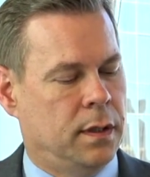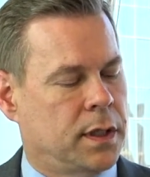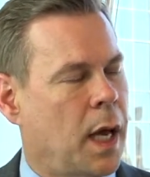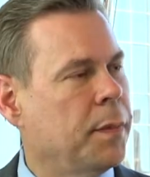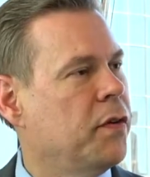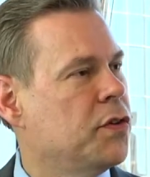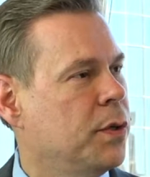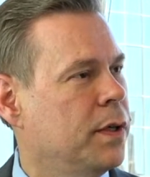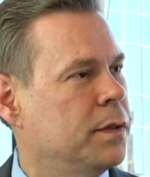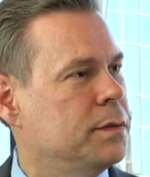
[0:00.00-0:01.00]
Tom,
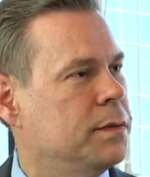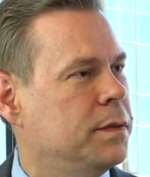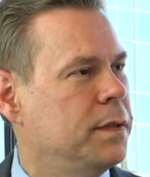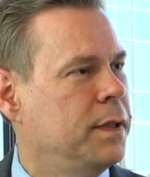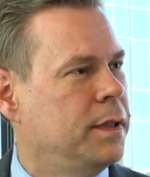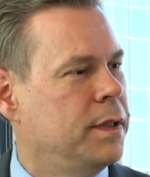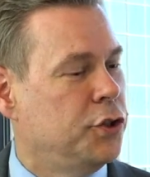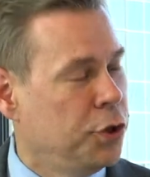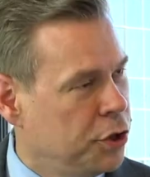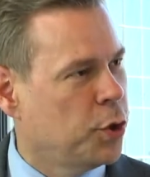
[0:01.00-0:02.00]

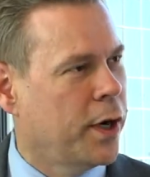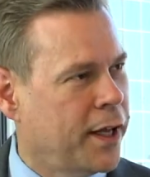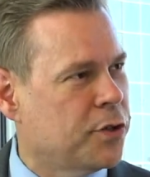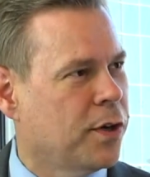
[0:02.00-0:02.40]
did you enjoy that